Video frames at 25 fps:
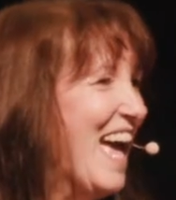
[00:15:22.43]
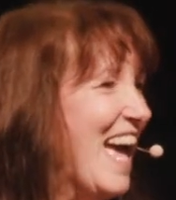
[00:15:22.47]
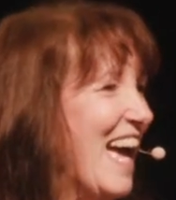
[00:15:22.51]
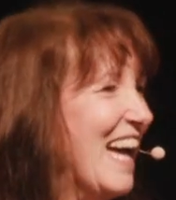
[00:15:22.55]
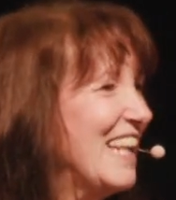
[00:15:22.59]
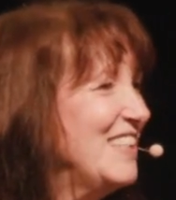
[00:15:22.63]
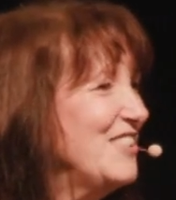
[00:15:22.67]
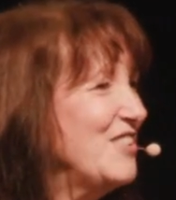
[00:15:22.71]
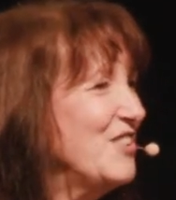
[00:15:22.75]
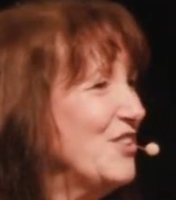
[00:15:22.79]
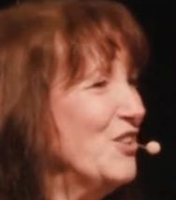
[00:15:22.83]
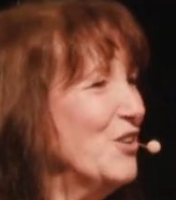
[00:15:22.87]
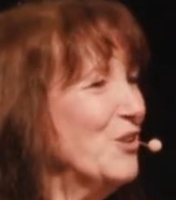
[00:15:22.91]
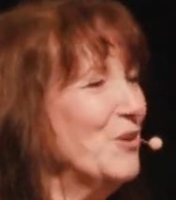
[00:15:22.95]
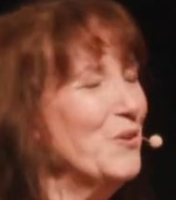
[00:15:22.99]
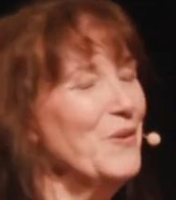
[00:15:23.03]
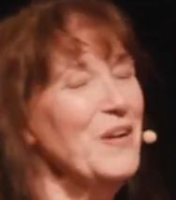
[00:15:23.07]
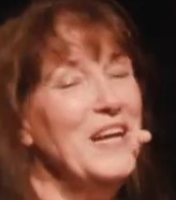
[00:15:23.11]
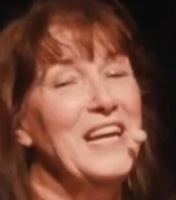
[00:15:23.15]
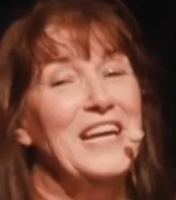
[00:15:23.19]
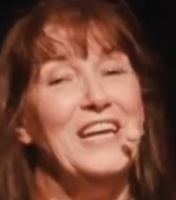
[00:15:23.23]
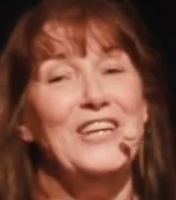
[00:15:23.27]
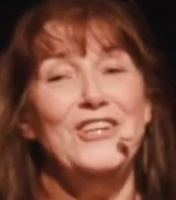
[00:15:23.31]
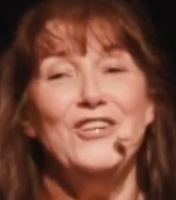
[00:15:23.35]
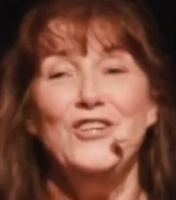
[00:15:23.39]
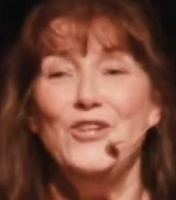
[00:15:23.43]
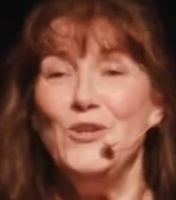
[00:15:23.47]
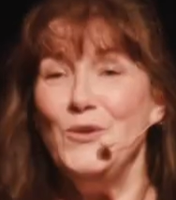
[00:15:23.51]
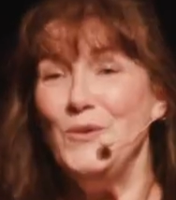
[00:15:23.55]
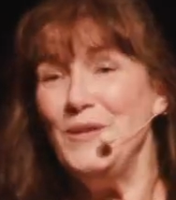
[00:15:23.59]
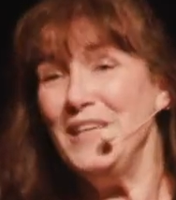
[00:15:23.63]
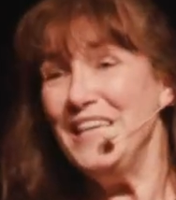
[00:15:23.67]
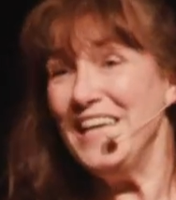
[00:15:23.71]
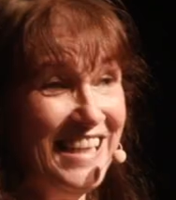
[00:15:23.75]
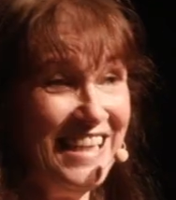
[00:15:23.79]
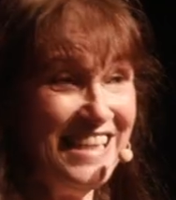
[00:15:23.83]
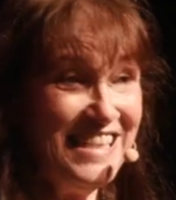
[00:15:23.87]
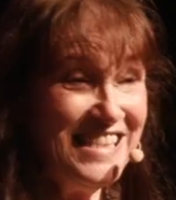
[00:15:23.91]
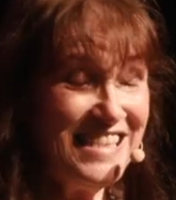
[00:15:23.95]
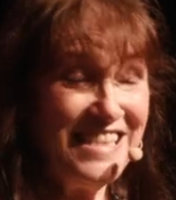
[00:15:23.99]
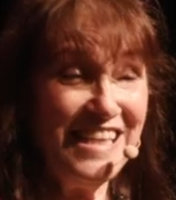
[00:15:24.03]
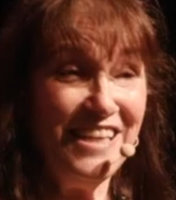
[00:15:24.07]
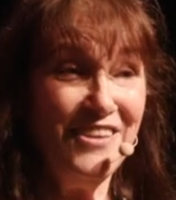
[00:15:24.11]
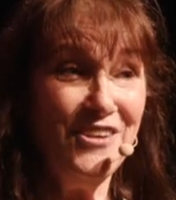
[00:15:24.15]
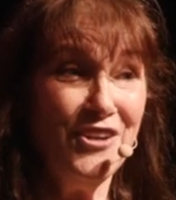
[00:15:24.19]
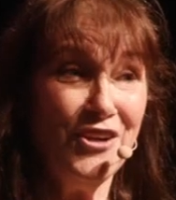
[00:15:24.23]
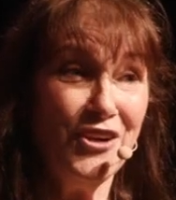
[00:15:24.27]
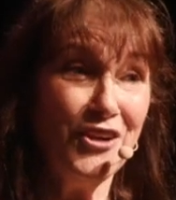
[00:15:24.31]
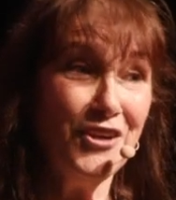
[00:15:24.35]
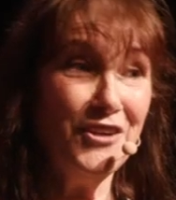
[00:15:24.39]
And you know, Yulia
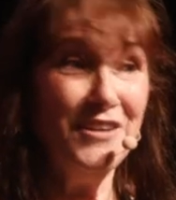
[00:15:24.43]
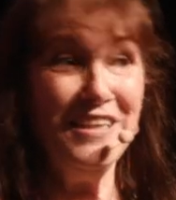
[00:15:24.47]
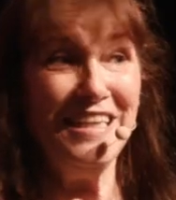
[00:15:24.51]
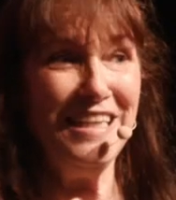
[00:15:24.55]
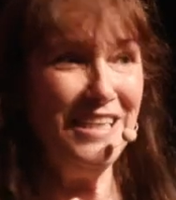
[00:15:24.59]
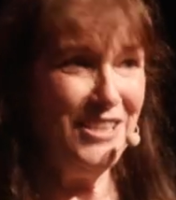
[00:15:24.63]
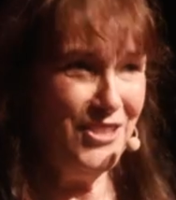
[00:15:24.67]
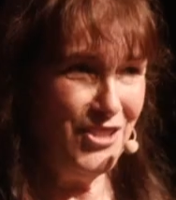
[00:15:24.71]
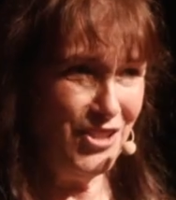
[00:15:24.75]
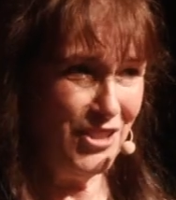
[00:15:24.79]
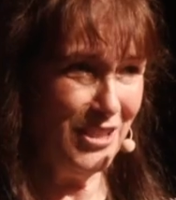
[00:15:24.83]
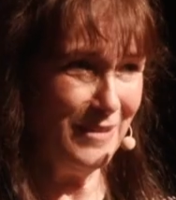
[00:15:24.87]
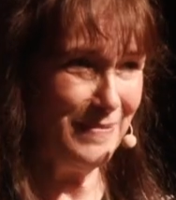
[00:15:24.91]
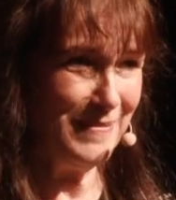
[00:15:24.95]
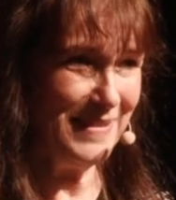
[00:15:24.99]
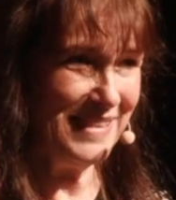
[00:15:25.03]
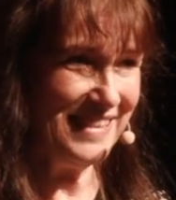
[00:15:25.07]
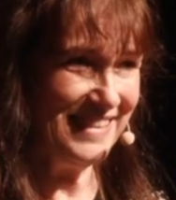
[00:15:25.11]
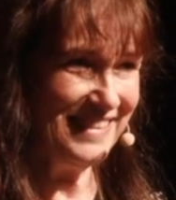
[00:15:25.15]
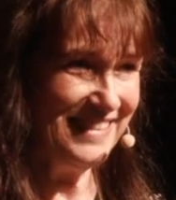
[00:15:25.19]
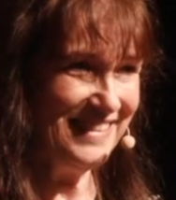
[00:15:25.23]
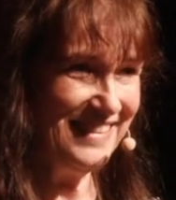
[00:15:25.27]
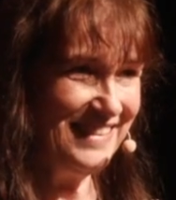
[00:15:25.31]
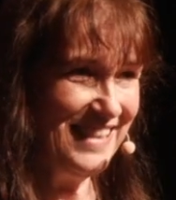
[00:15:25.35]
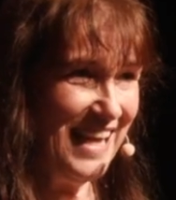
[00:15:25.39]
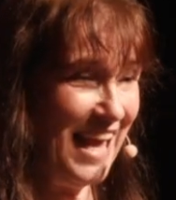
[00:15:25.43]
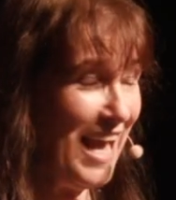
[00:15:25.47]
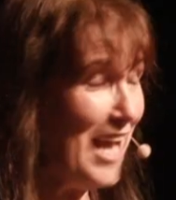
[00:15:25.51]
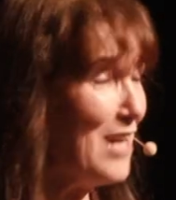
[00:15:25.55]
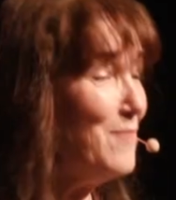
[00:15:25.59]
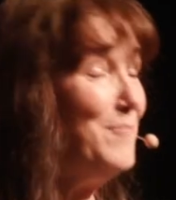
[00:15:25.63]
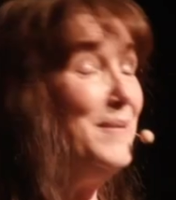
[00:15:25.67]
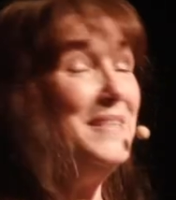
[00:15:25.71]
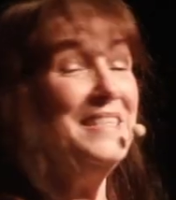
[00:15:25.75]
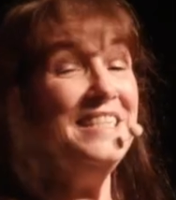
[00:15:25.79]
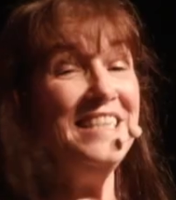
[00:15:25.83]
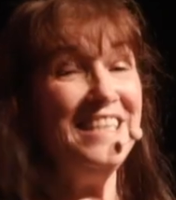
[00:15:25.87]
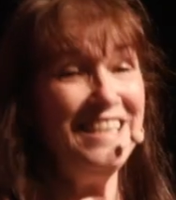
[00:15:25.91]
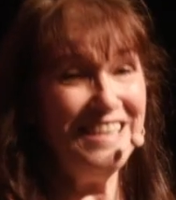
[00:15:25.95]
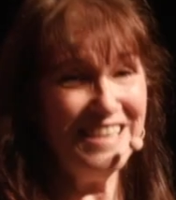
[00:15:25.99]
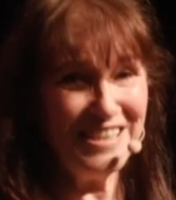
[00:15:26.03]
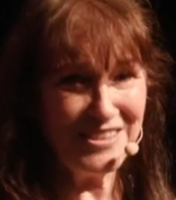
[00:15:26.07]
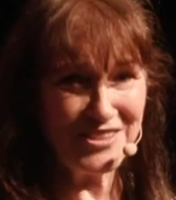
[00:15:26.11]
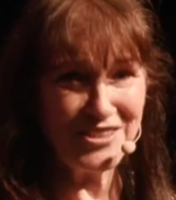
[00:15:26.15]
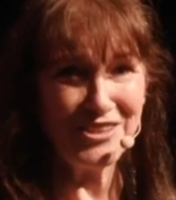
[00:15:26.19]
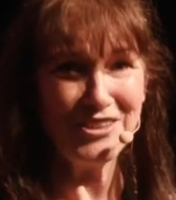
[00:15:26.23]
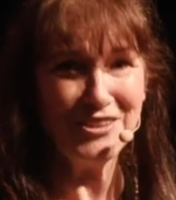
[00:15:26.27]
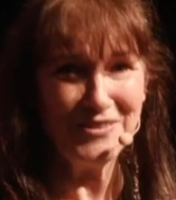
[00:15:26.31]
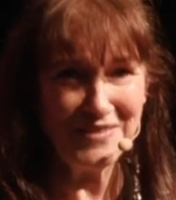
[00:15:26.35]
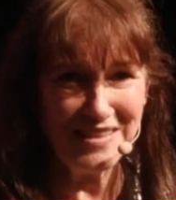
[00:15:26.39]
is in her Egypt.
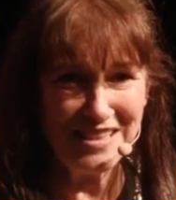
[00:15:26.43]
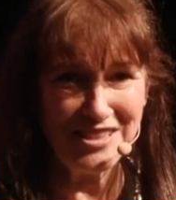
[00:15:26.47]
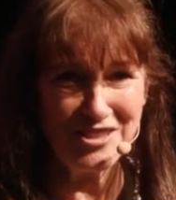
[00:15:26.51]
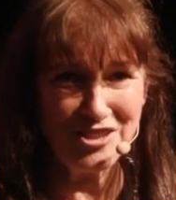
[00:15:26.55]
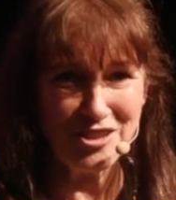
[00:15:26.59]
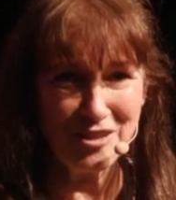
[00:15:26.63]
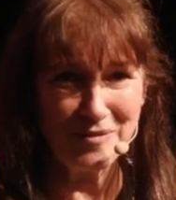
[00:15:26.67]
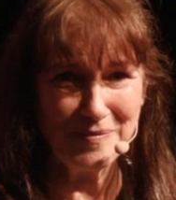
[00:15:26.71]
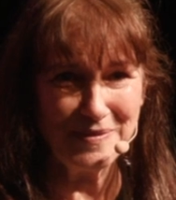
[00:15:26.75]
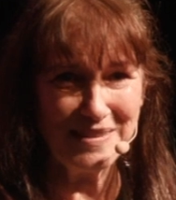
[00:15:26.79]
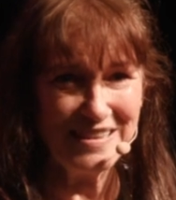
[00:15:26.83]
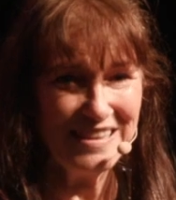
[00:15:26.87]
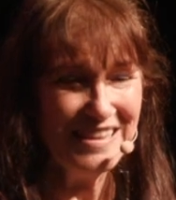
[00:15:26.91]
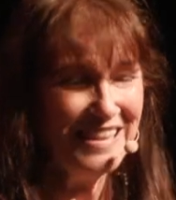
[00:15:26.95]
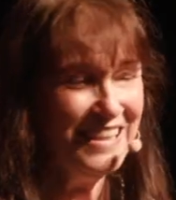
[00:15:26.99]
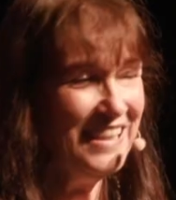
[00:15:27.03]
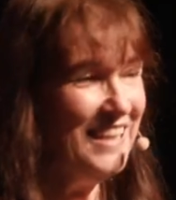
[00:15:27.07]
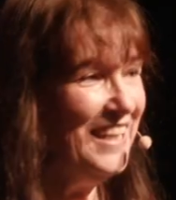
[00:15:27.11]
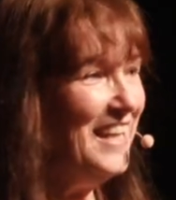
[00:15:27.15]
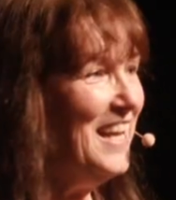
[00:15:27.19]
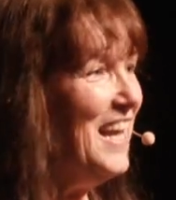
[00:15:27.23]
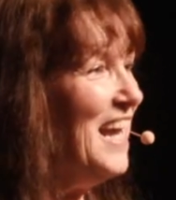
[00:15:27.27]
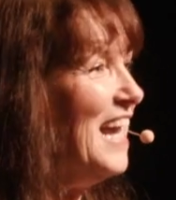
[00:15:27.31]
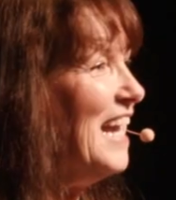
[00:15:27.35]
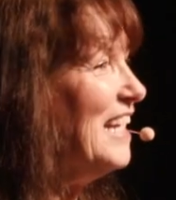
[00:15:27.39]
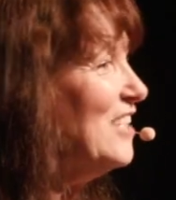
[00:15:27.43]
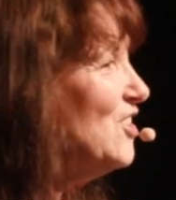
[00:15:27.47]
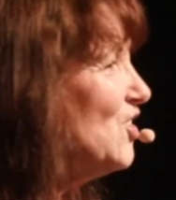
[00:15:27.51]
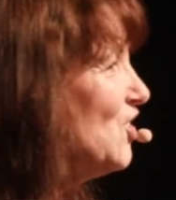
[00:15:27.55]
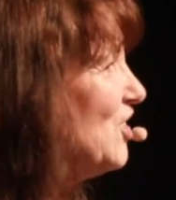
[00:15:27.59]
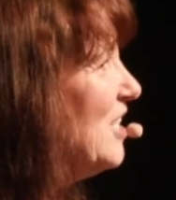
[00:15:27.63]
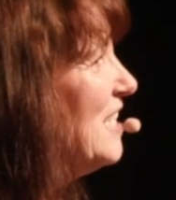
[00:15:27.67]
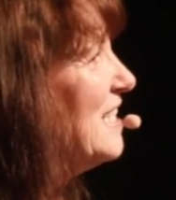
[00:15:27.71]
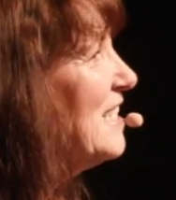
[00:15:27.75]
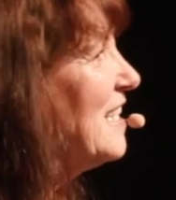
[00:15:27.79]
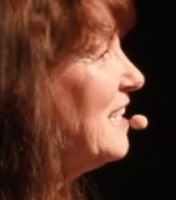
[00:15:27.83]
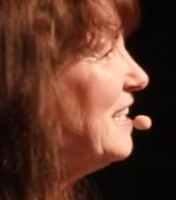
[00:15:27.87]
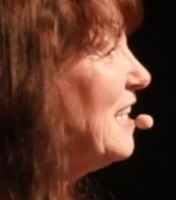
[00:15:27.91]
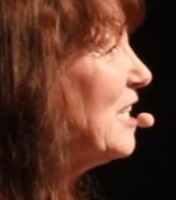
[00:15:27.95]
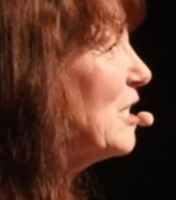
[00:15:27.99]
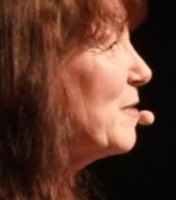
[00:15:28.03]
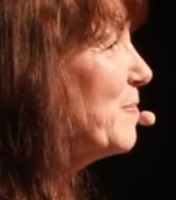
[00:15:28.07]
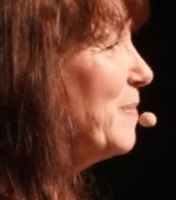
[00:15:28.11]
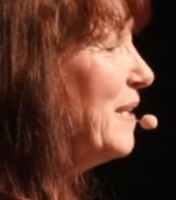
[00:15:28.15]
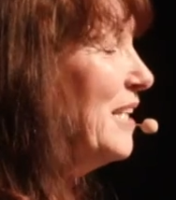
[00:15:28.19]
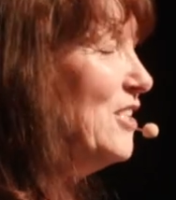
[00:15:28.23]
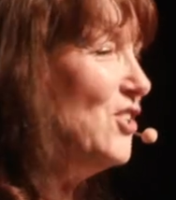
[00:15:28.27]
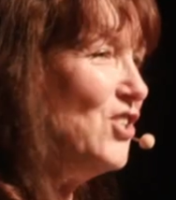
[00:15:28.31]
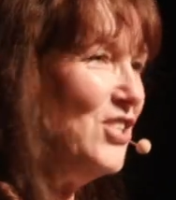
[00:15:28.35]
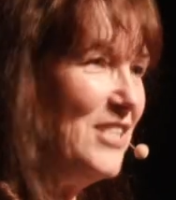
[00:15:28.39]
Aberdeen is her Egypt. And she's in
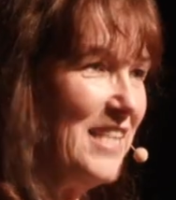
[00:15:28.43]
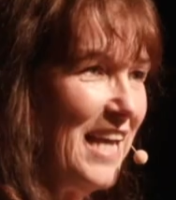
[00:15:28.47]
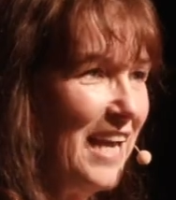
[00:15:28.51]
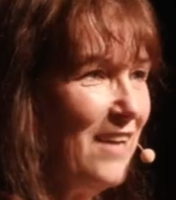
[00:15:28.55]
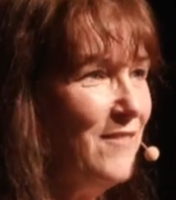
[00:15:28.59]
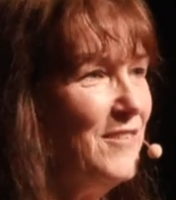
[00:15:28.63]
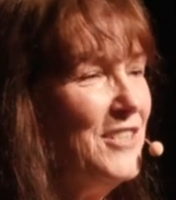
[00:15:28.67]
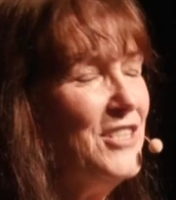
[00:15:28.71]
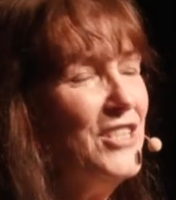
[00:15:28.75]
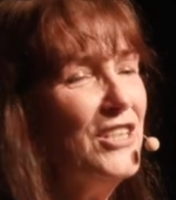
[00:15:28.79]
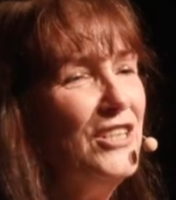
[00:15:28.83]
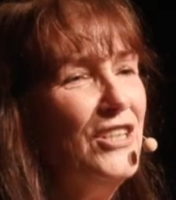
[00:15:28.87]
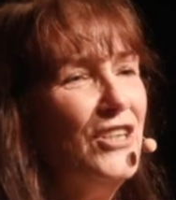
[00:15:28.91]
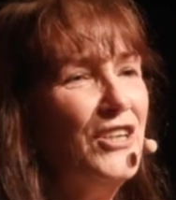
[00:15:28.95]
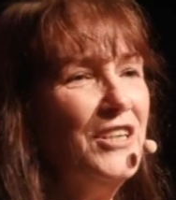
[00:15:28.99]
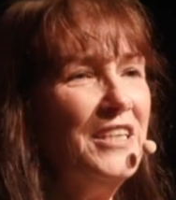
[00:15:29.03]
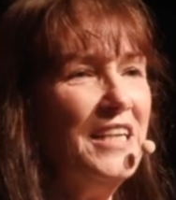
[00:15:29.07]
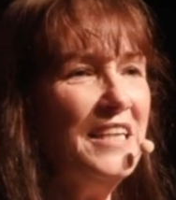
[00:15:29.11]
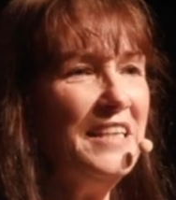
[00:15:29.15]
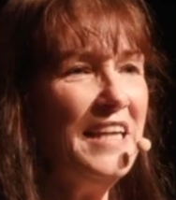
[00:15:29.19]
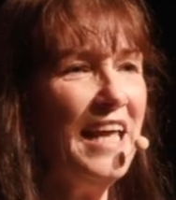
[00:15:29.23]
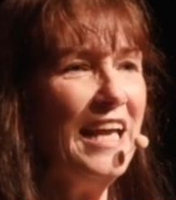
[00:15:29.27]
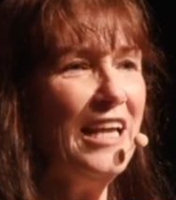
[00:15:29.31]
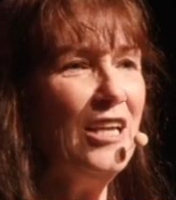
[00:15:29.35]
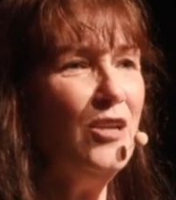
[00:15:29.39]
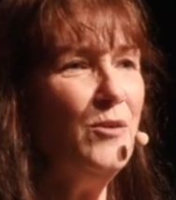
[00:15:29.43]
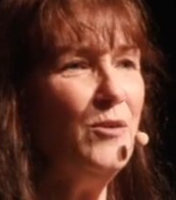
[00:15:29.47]
this place. She's having to learn a